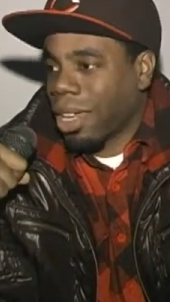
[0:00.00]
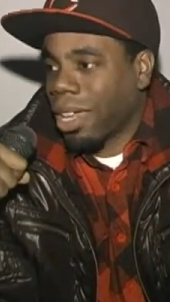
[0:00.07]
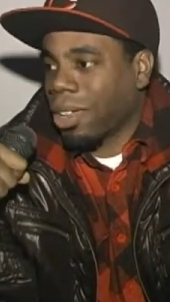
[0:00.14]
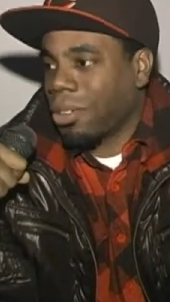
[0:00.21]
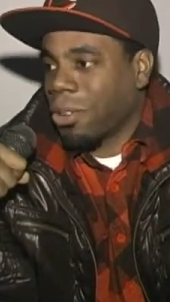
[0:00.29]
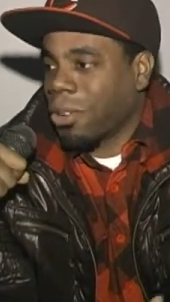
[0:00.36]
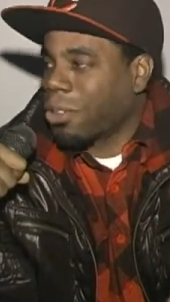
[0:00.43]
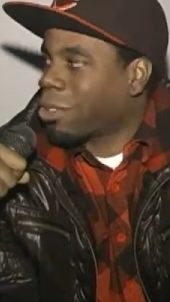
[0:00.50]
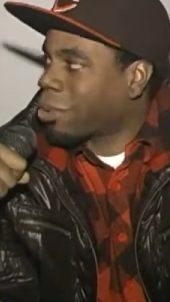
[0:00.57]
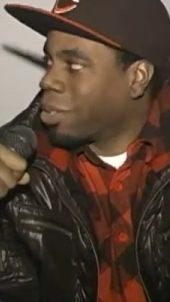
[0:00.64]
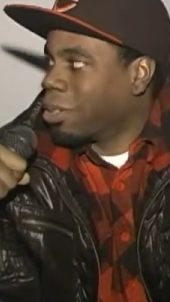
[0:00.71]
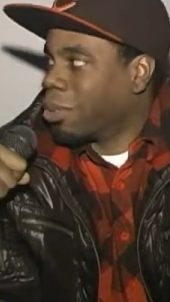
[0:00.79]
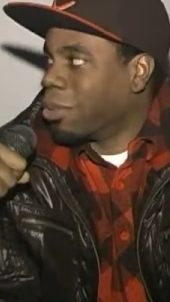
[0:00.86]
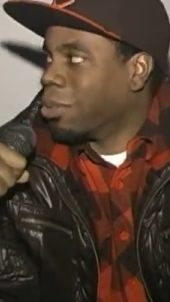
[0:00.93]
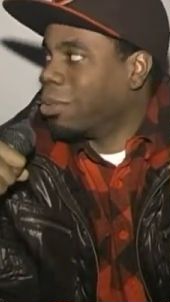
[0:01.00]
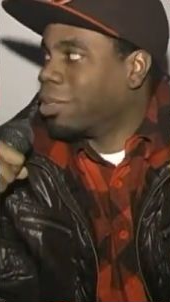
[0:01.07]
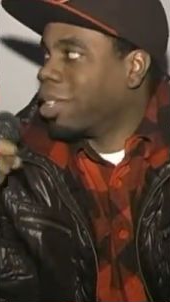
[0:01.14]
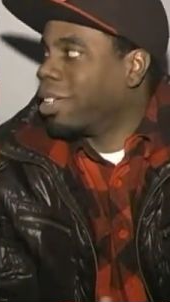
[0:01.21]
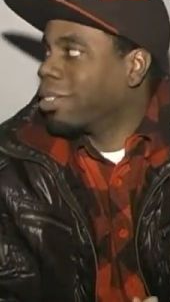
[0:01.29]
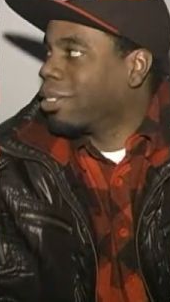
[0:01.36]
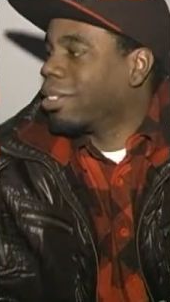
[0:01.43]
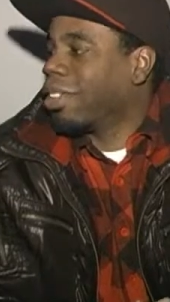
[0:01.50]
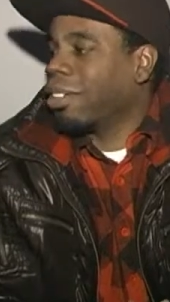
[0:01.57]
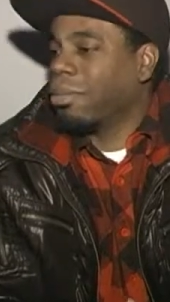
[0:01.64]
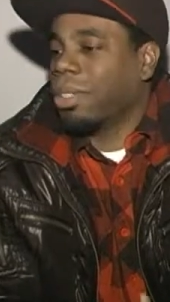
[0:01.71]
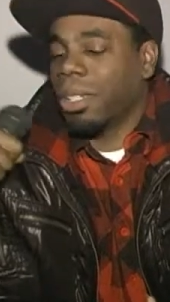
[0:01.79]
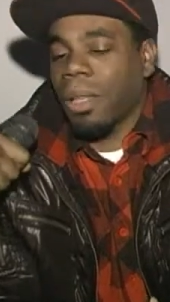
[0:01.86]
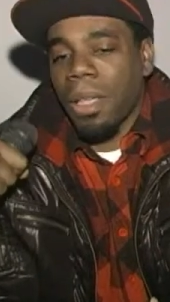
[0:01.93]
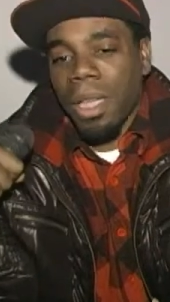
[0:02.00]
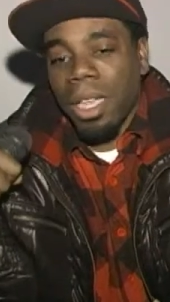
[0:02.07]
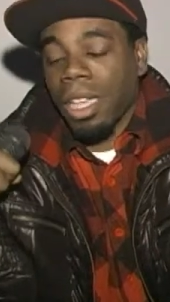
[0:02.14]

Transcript: like a North Trenton dude." Like, okay. You know I mean?